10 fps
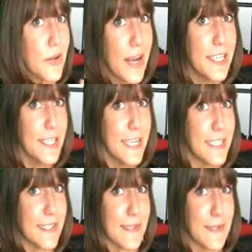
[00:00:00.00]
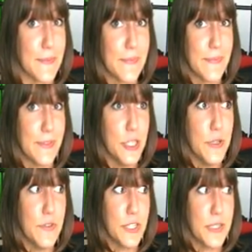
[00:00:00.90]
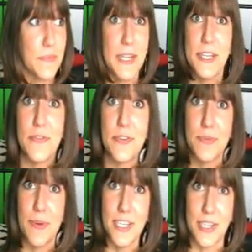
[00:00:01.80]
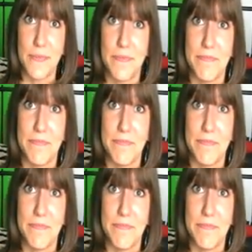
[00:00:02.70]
Congratulations! You've just made your first budget.